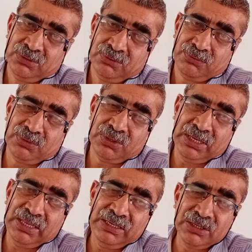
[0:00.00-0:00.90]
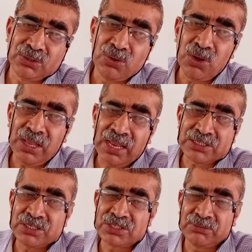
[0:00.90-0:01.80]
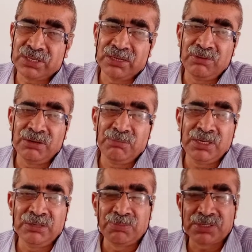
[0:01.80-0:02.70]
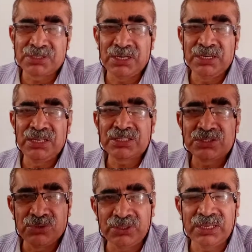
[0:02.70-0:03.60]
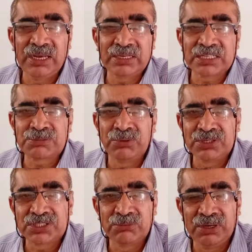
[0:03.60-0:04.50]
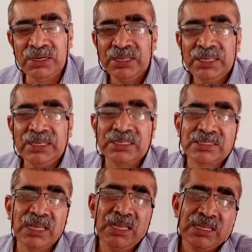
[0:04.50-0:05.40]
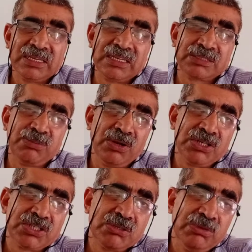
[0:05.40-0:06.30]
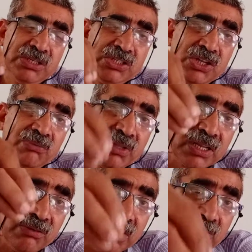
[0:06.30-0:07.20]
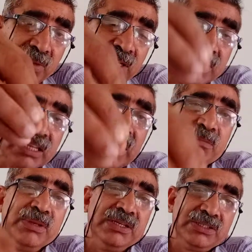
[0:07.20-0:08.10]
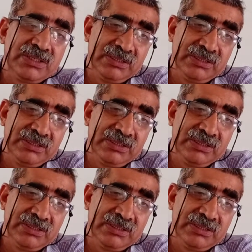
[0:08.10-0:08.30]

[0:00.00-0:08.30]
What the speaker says: For any wrong actions of the government, the president is not held responsible. It is the responsibility of the government, the cabinet.